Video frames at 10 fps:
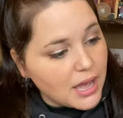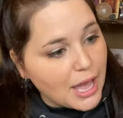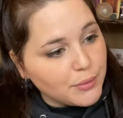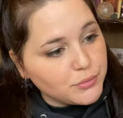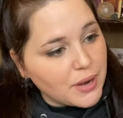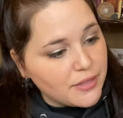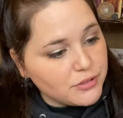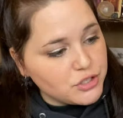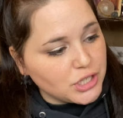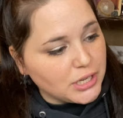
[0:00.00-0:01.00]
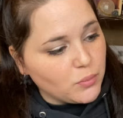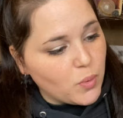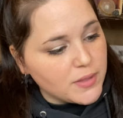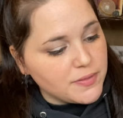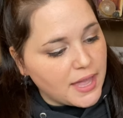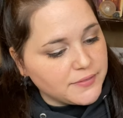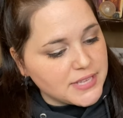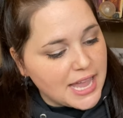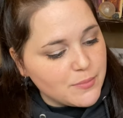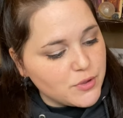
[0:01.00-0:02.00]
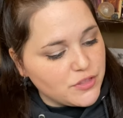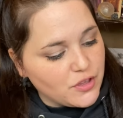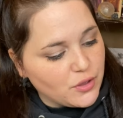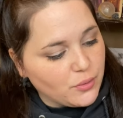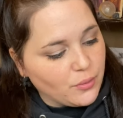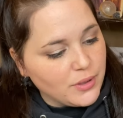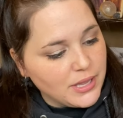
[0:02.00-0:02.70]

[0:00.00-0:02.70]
I would rather share one lifetime with you